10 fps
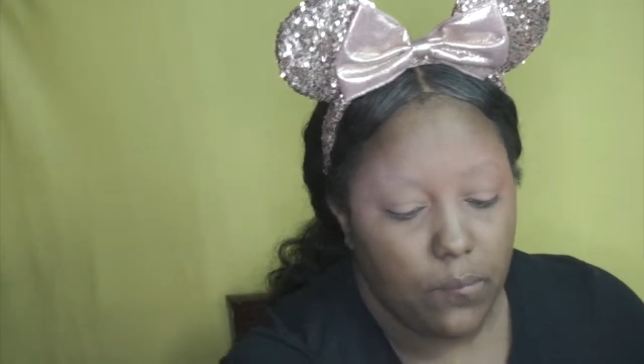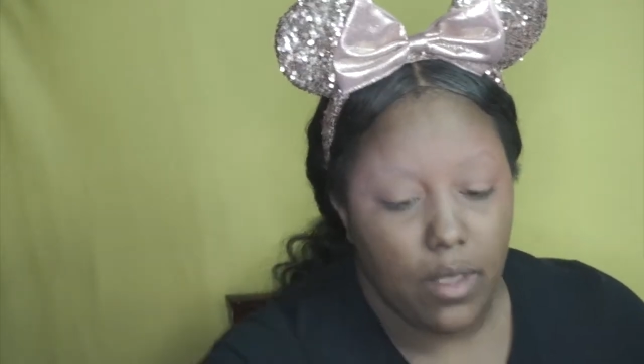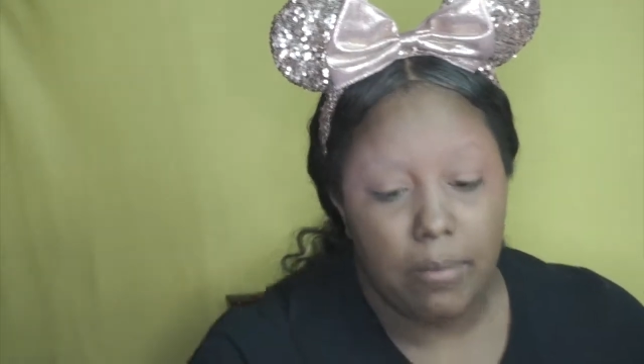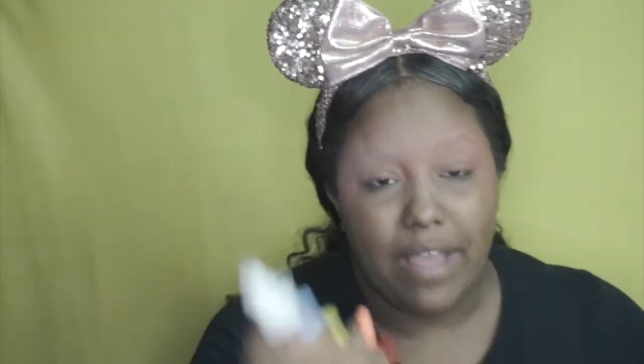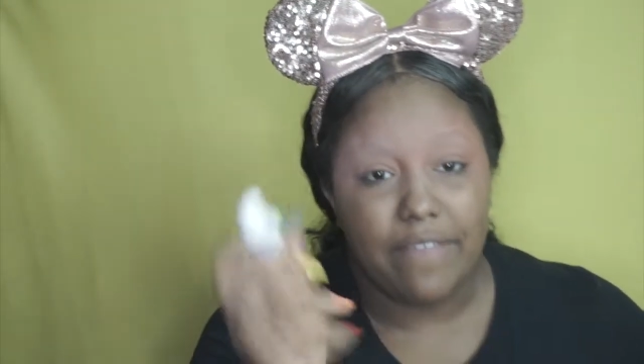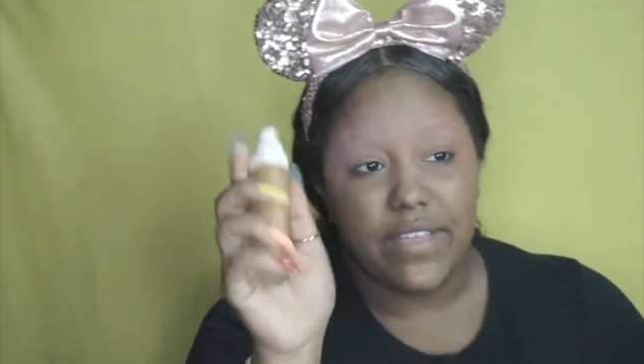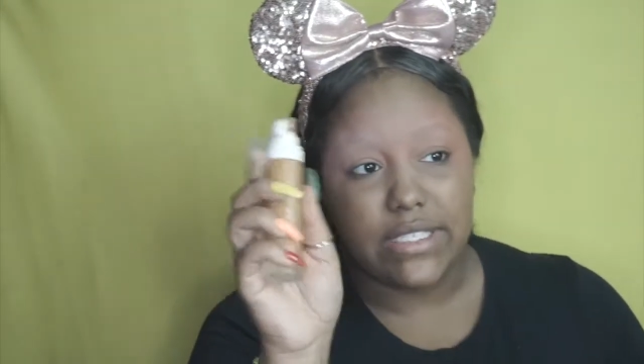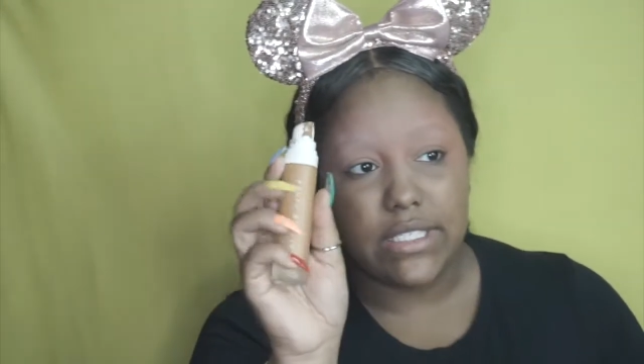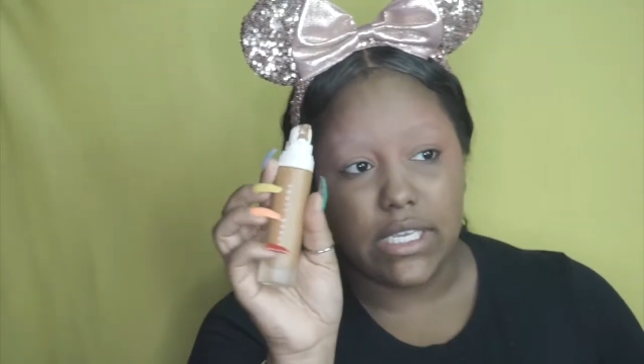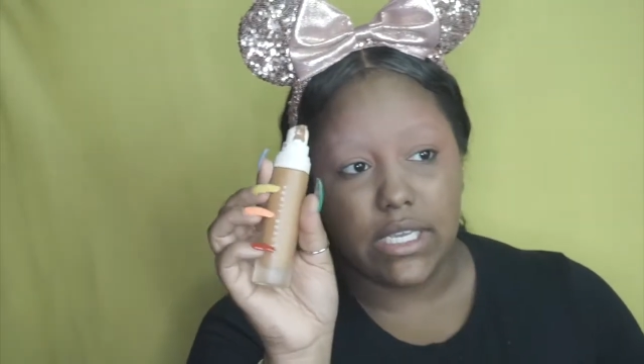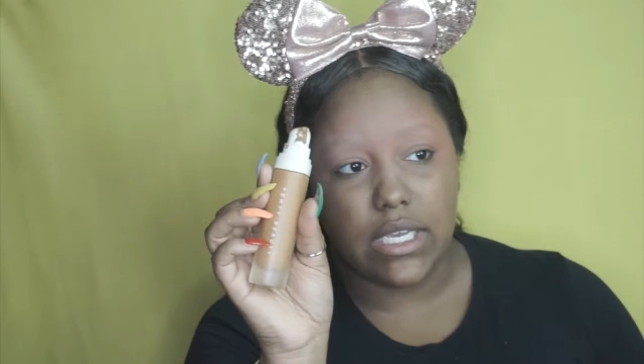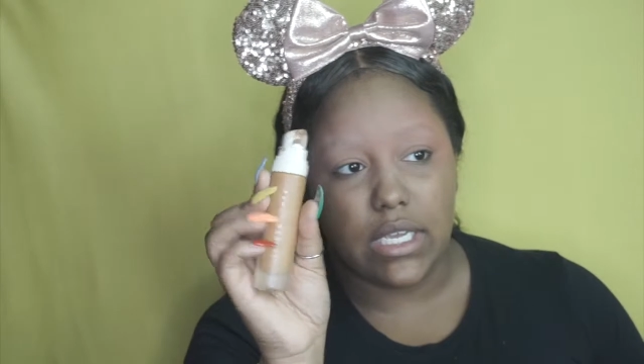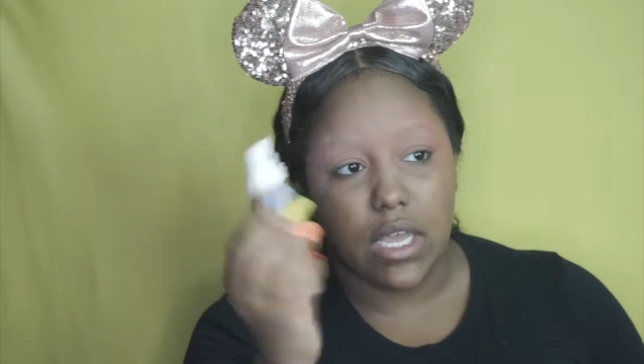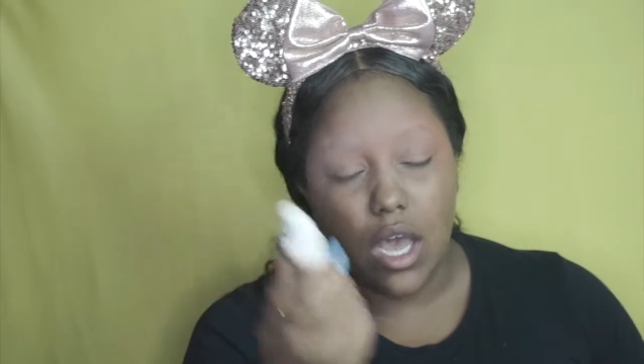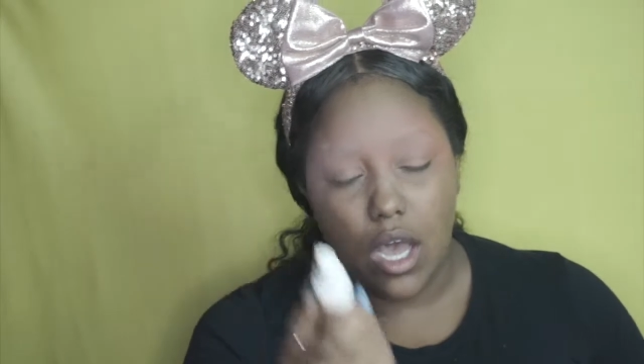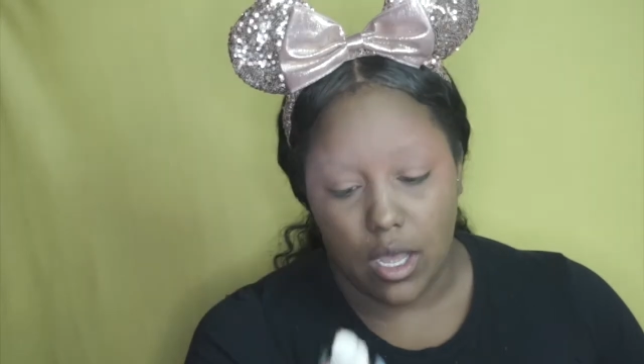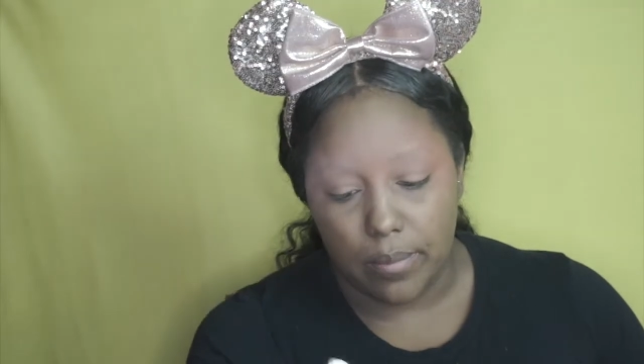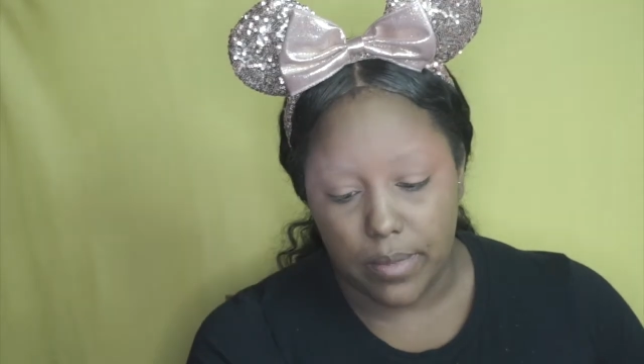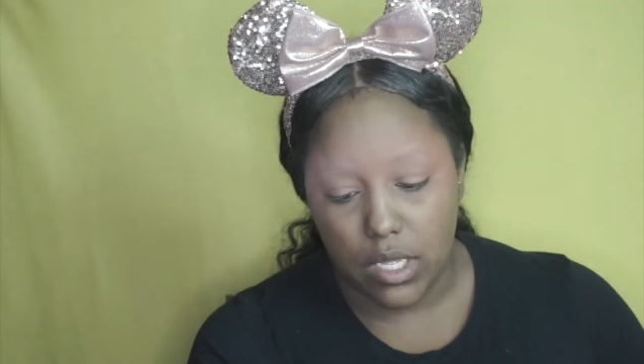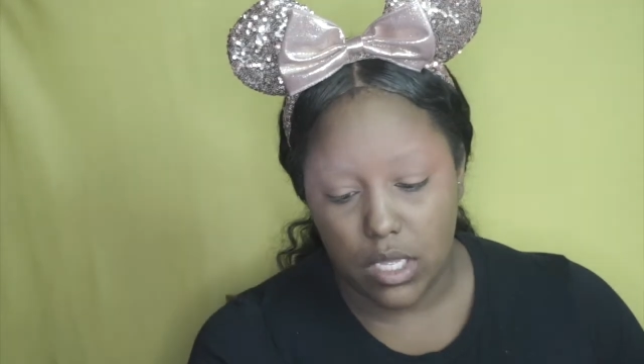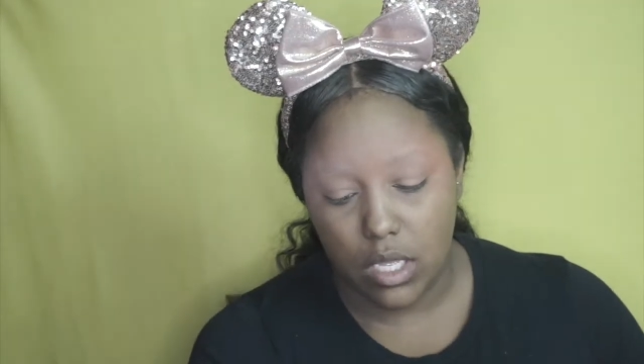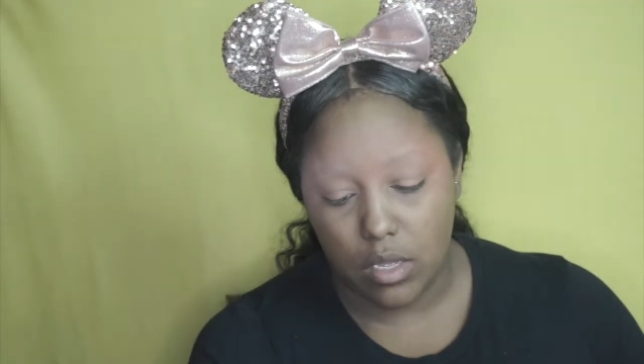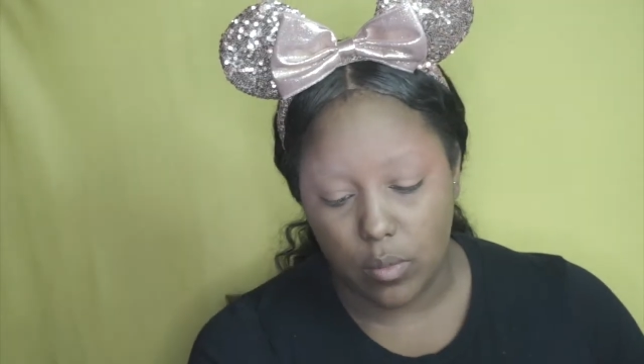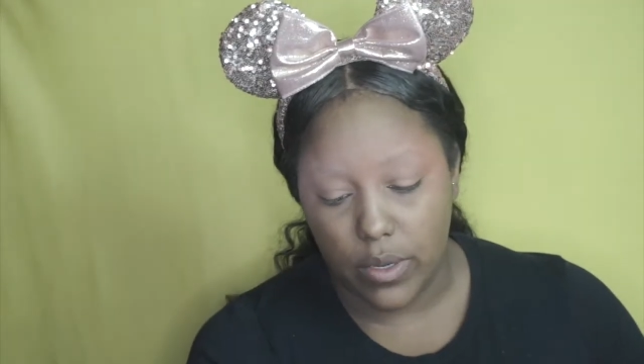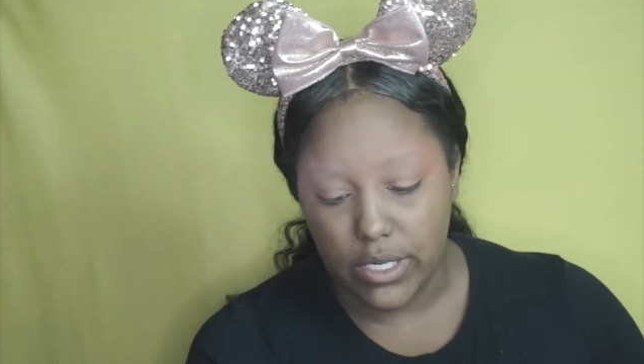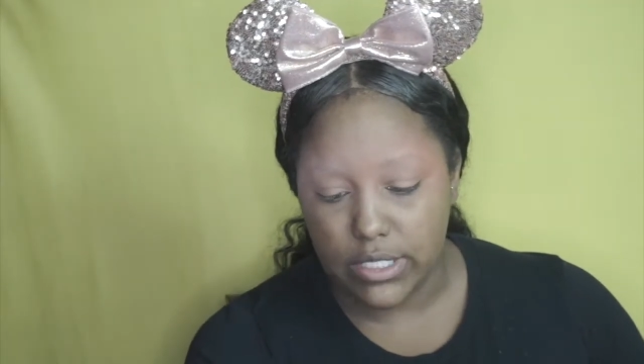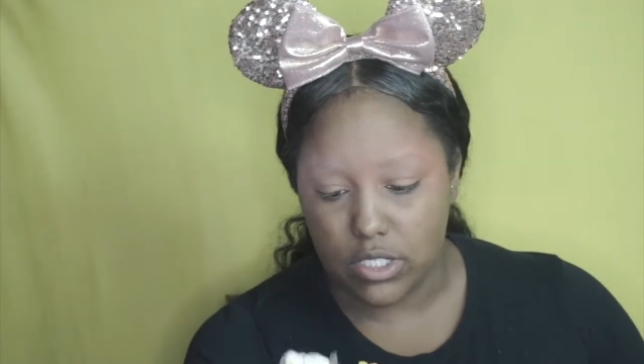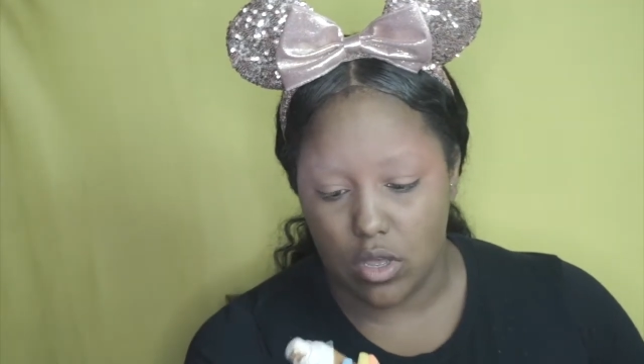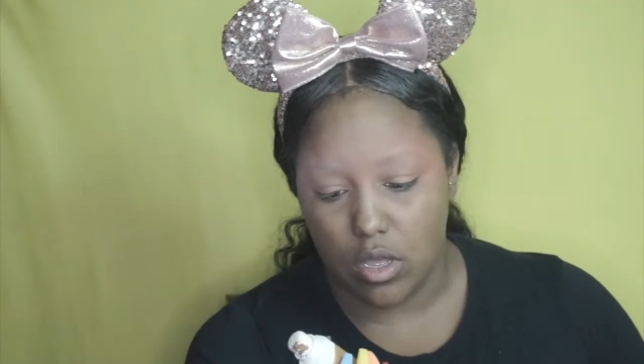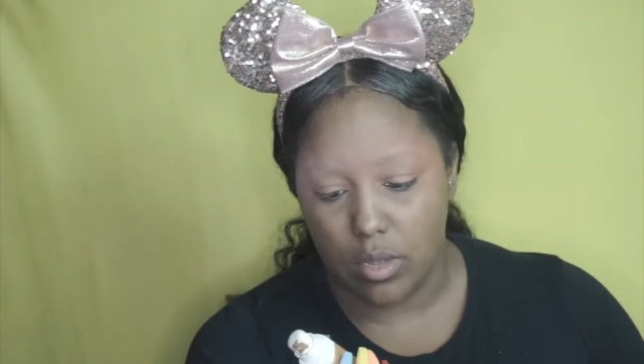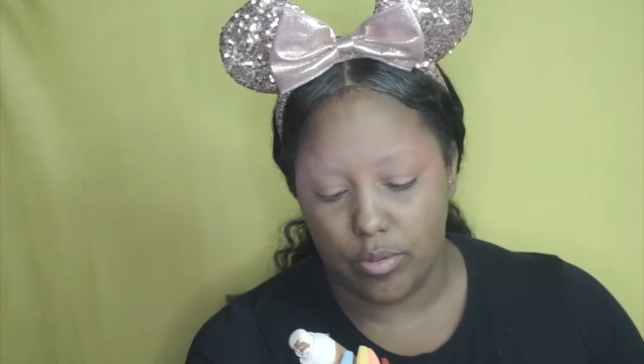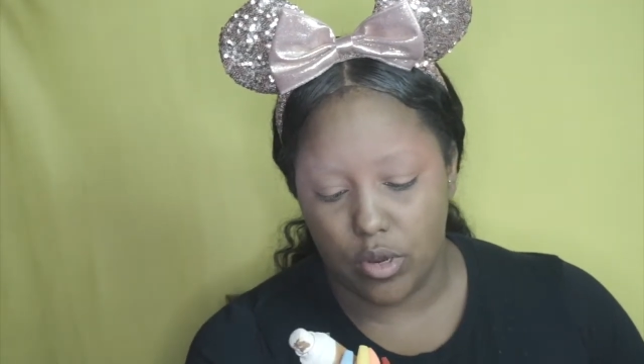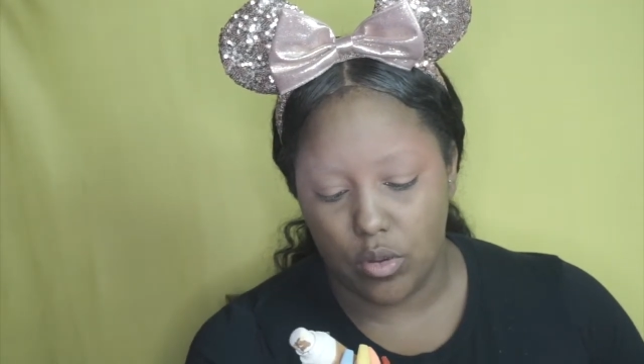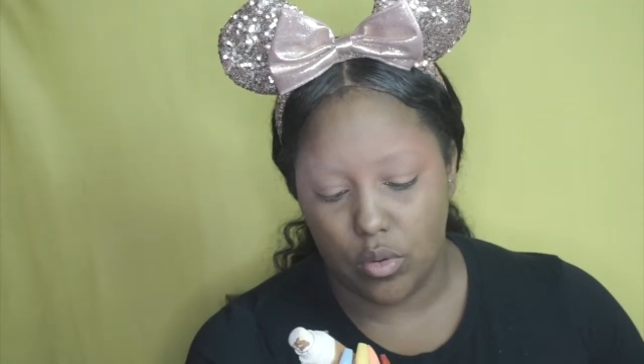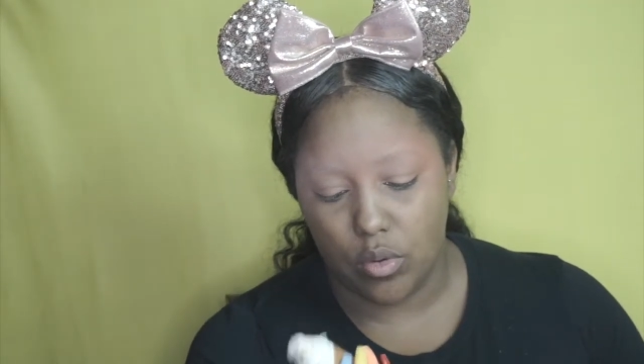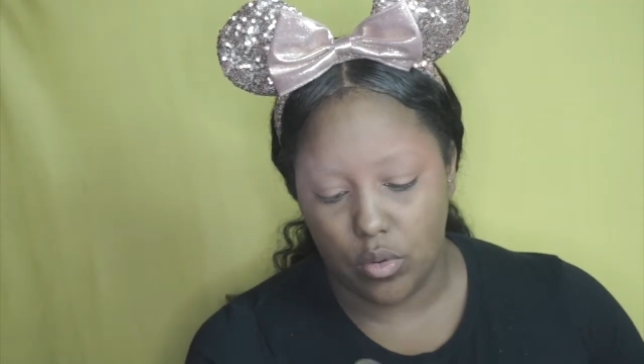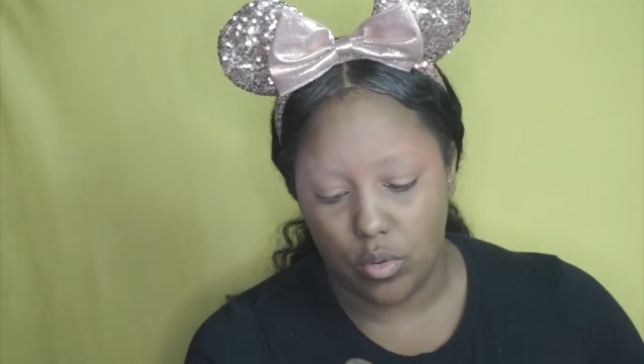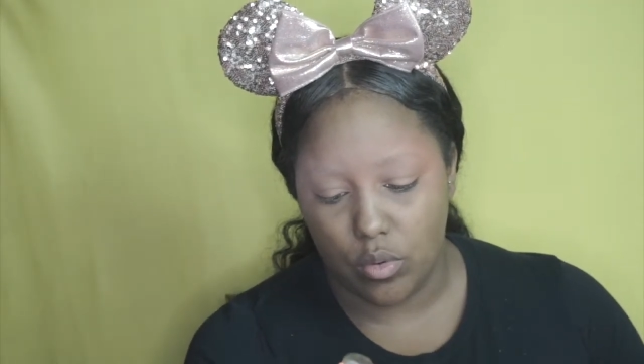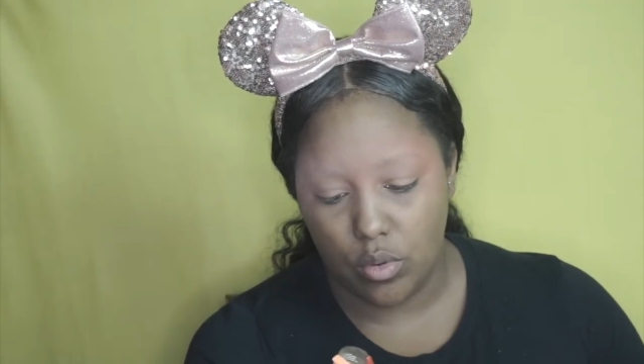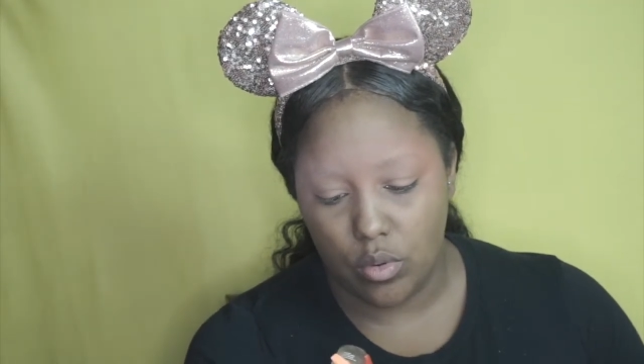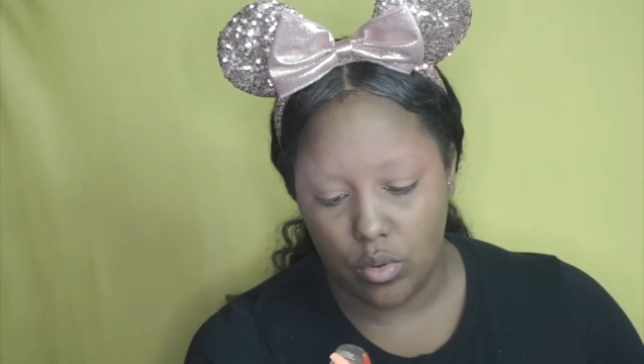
my Fenty, what is this called? Pro